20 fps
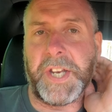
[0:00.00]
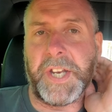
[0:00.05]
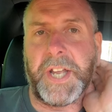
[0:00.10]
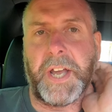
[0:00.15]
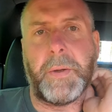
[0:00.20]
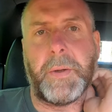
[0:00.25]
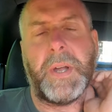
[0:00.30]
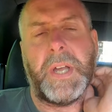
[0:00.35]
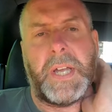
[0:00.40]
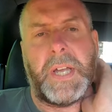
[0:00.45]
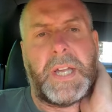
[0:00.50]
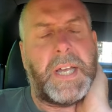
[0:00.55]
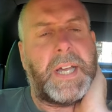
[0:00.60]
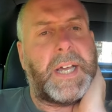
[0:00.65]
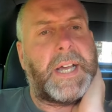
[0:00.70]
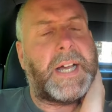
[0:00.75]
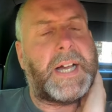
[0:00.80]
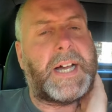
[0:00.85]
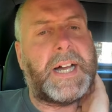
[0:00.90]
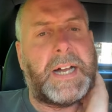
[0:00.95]
video.
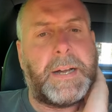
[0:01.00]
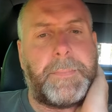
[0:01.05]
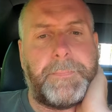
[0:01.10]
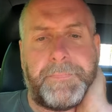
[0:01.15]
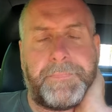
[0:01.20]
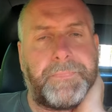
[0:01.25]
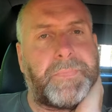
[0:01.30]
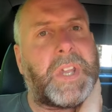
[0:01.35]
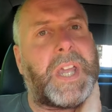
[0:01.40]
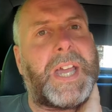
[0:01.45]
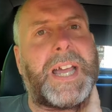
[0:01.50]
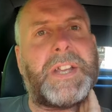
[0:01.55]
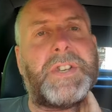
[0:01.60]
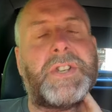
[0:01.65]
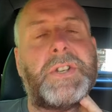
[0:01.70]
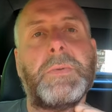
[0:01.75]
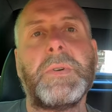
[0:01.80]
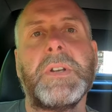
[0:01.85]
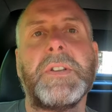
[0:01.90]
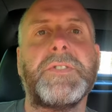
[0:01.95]

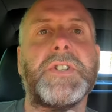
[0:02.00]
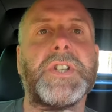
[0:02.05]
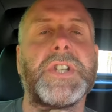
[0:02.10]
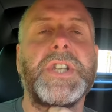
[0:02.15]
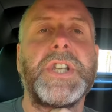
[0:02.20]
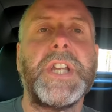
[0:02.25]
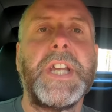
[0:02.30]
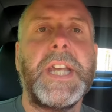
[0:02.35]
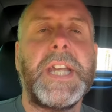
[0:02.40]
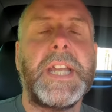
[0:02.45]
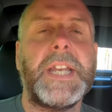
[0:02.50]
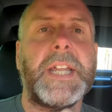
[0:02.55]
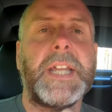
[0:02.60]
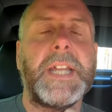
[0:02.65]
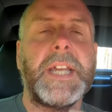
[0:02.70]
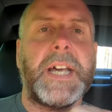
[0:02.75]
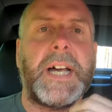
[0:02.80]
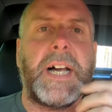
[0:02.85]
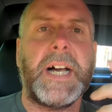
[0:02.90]
As you will have just seen,